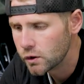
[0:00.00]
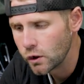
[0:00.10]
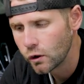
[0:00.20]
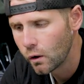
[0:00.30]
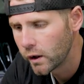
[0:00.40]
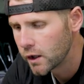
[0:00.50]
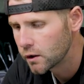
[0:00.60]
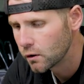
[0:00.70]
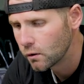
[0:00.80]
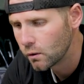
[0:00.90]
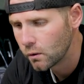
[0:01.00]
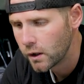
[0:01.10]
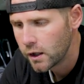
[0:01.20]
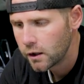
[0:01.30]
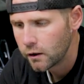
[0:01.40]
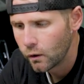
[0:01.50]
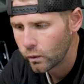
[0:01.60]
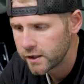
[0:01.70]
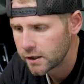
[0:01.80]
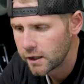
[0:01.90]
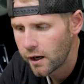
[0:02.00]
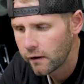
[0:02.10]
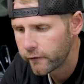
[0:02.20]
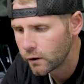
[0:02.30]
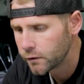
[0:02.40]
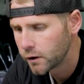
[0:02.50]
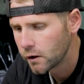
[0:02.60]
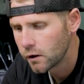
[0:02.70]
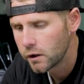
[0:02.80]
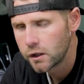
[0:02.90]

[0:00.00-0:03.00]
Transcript: You can go in and do you know reset the air filter.